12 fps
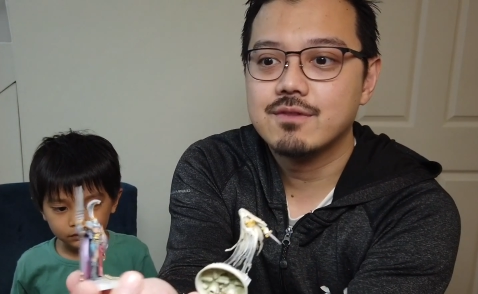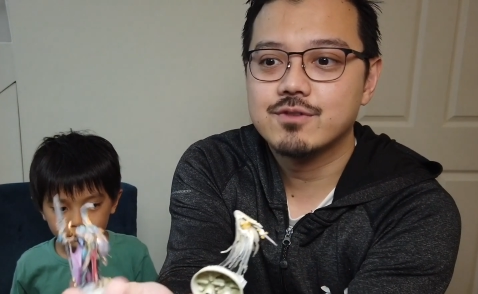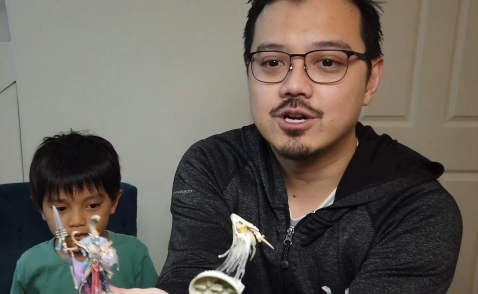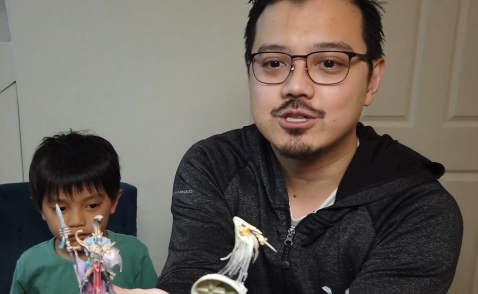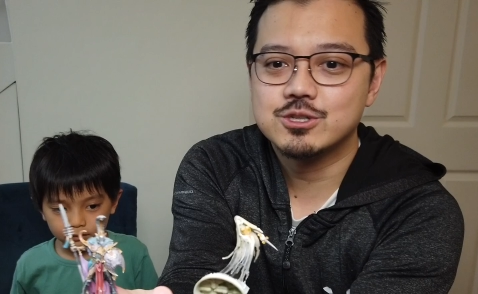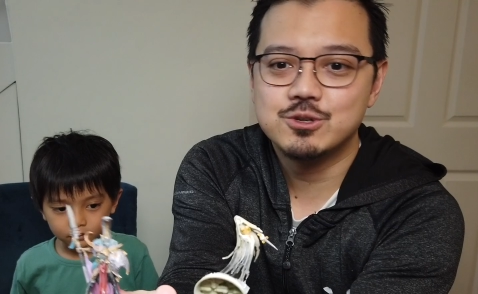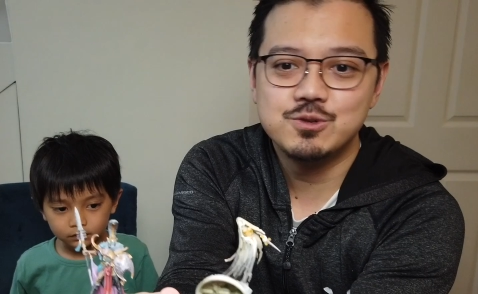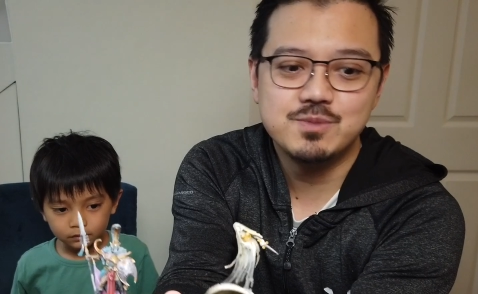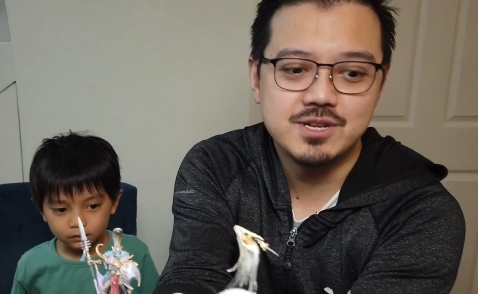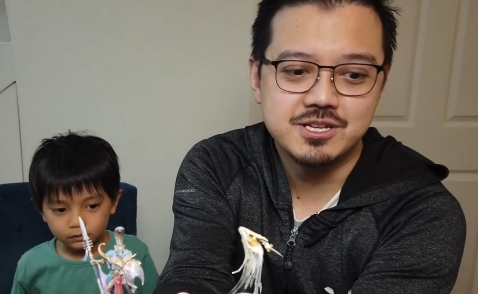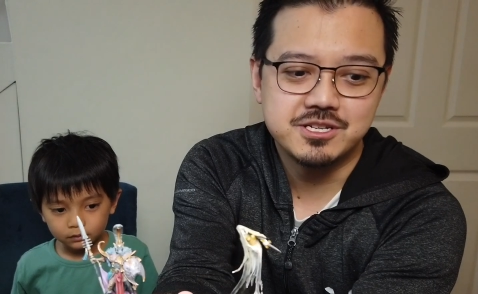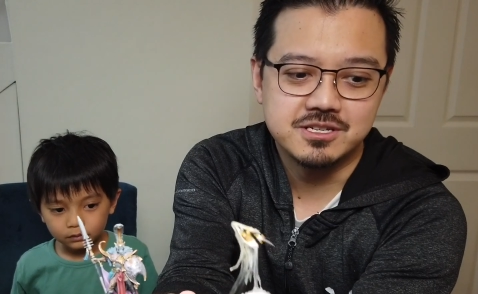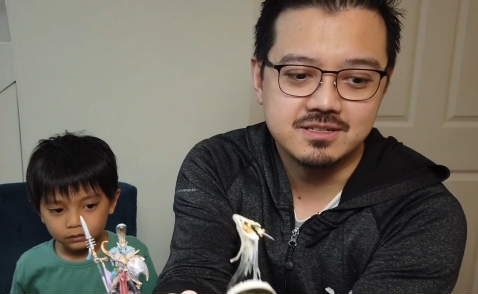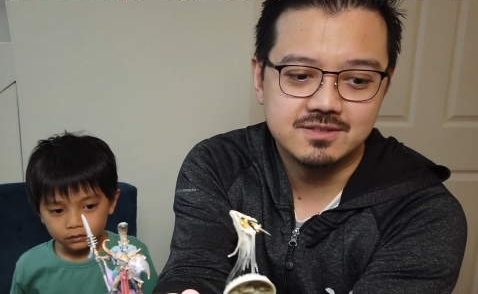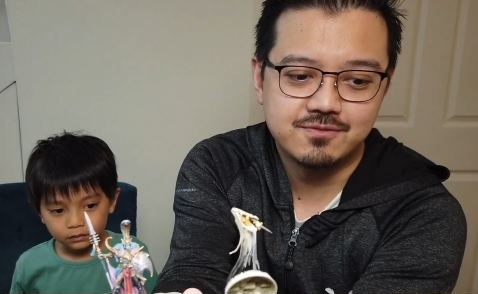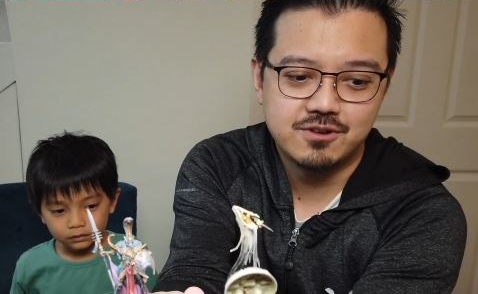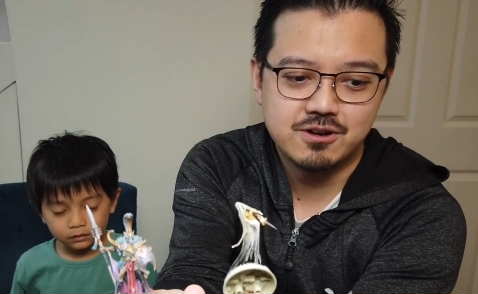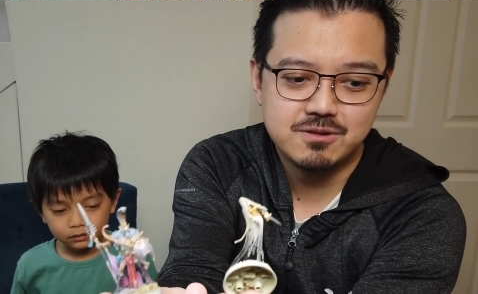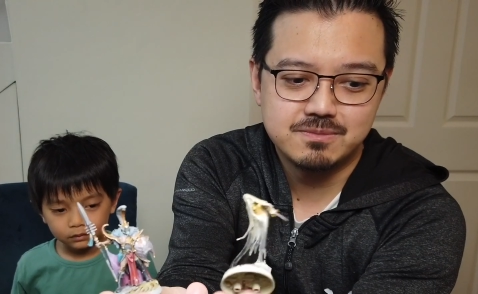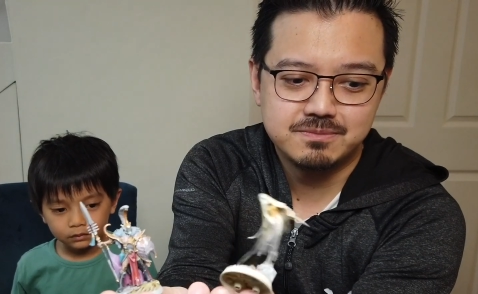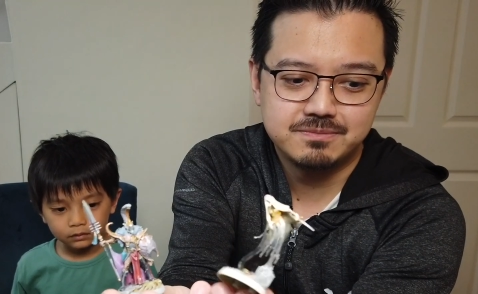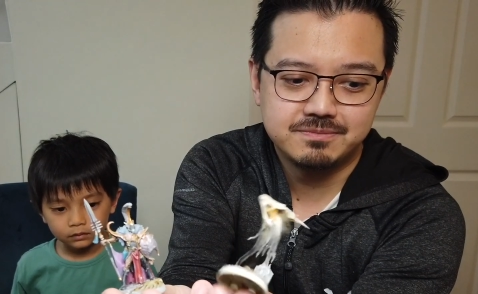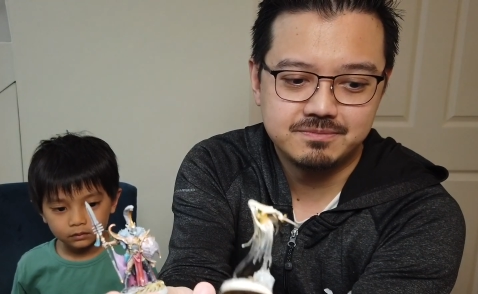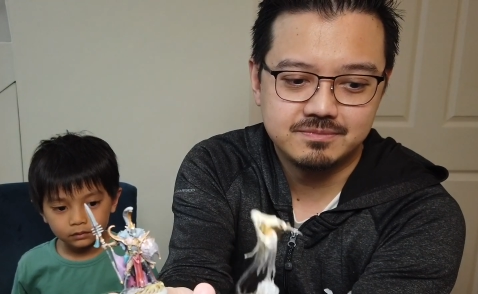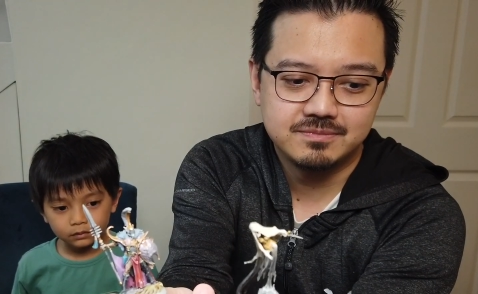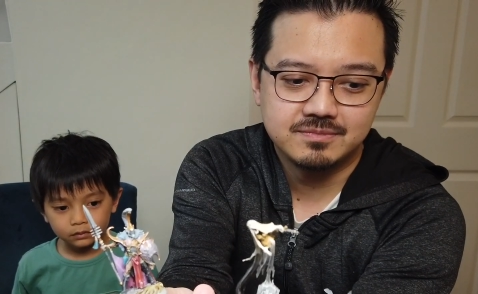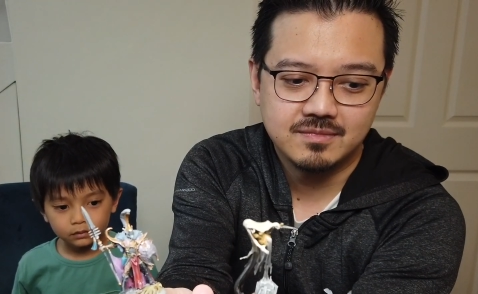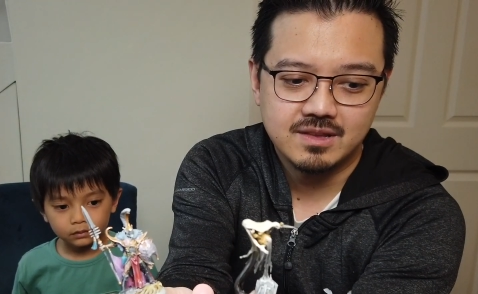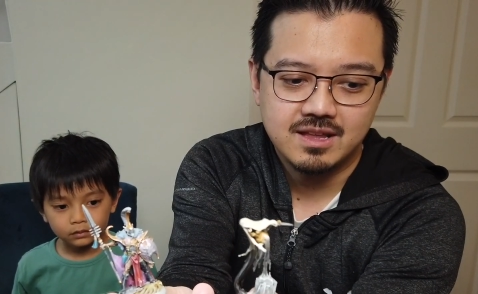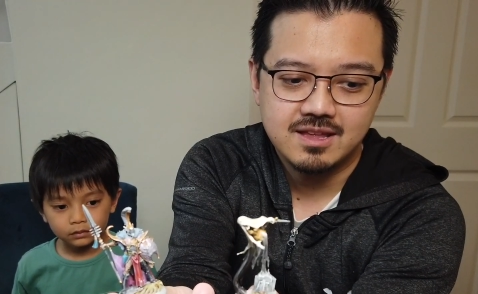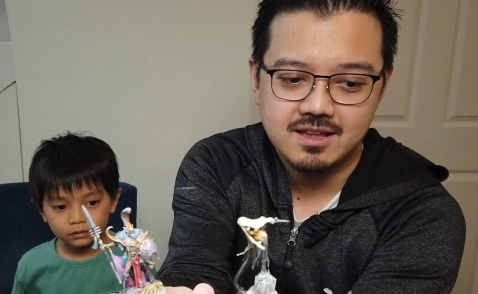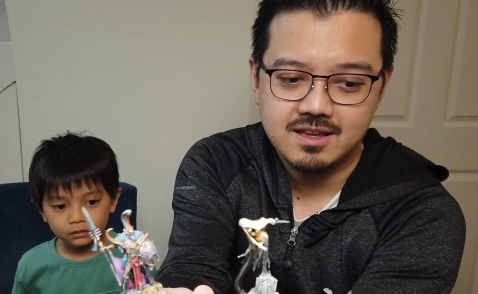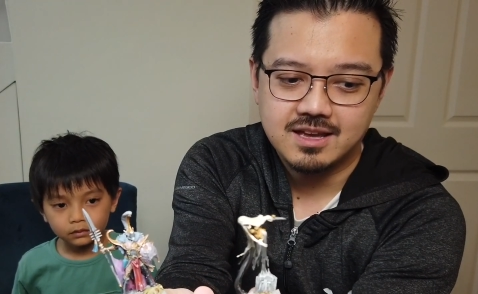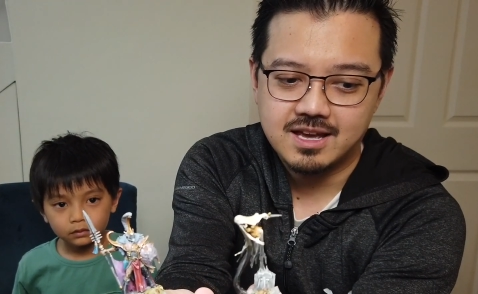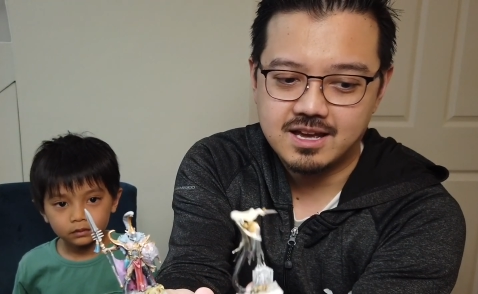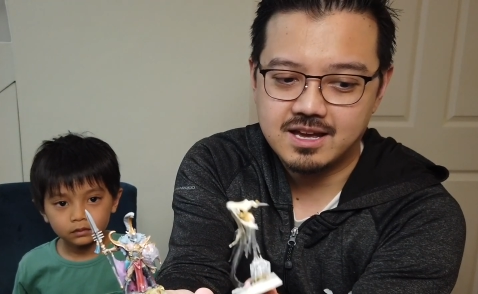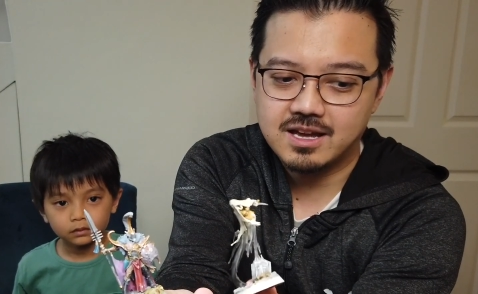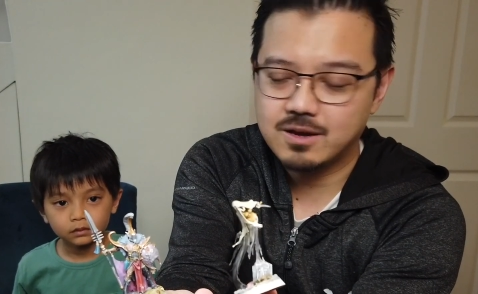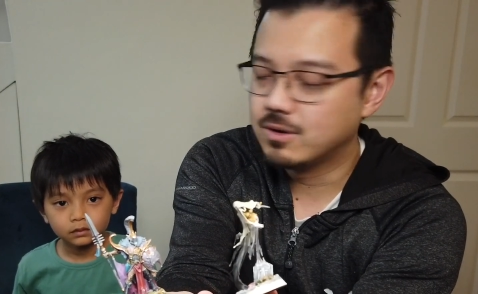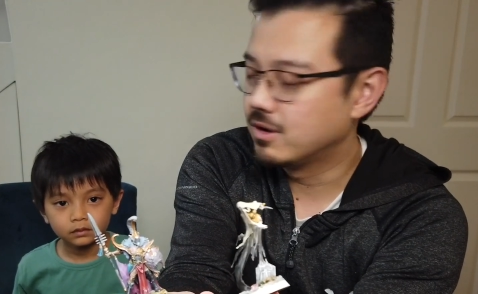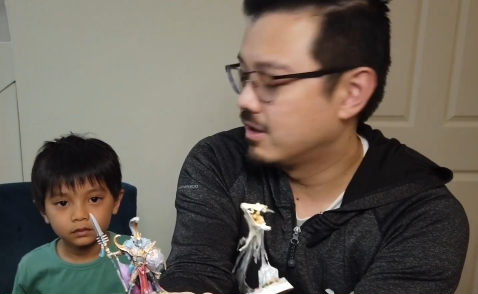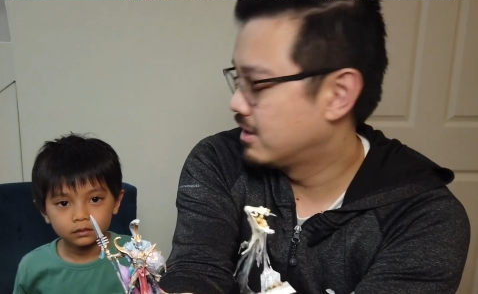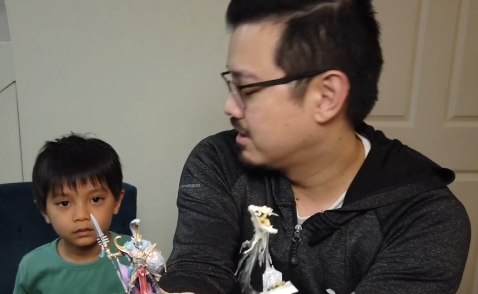Speaker 1: got two miniatures from uh,